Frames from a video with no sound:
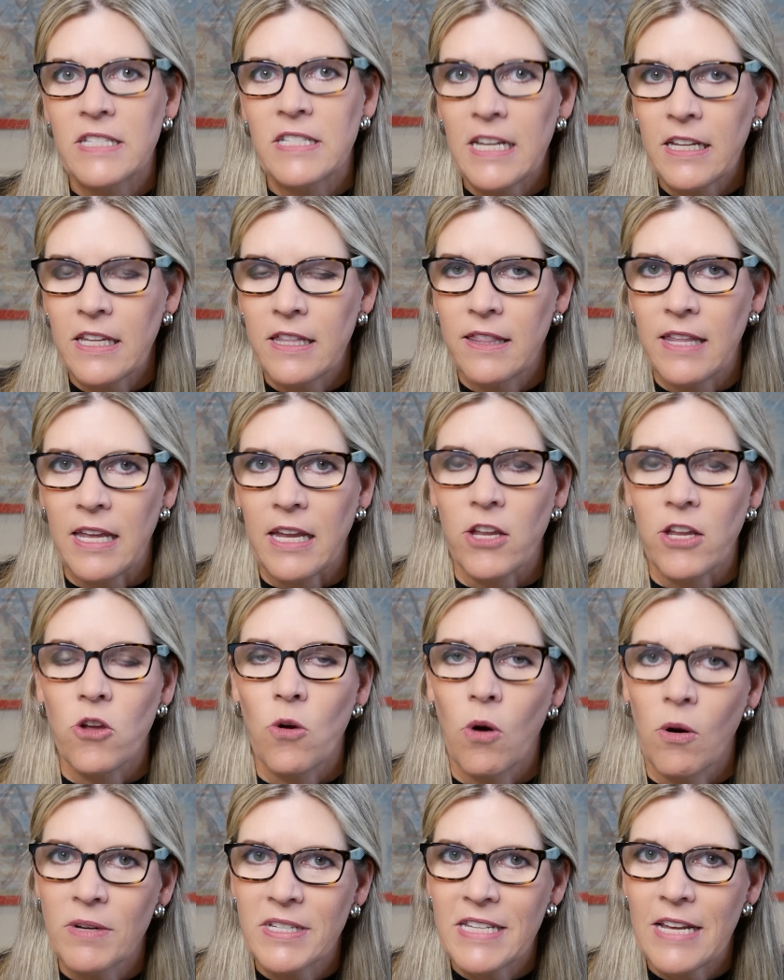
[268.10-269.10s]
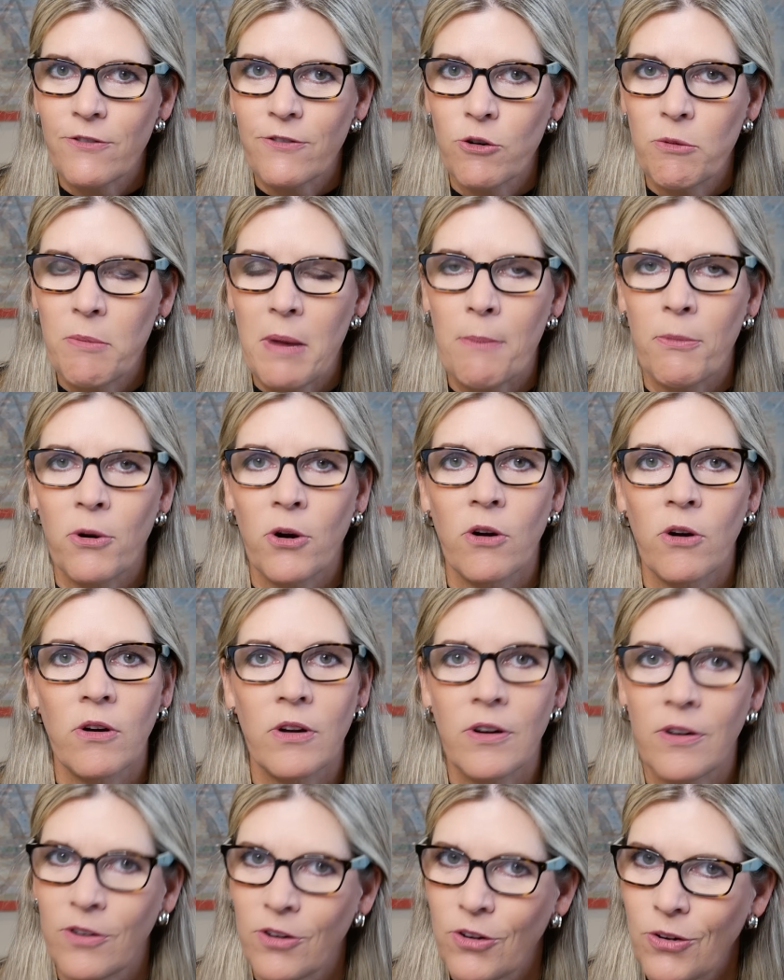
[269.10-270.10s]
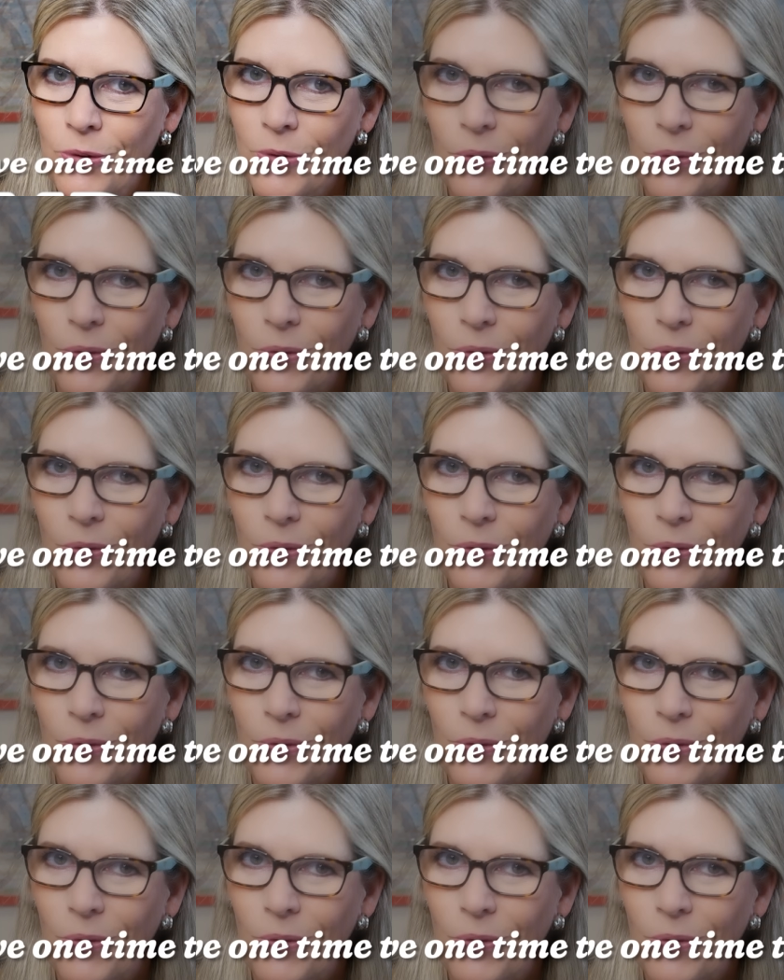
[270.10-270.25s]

second thing, you always have to remember, you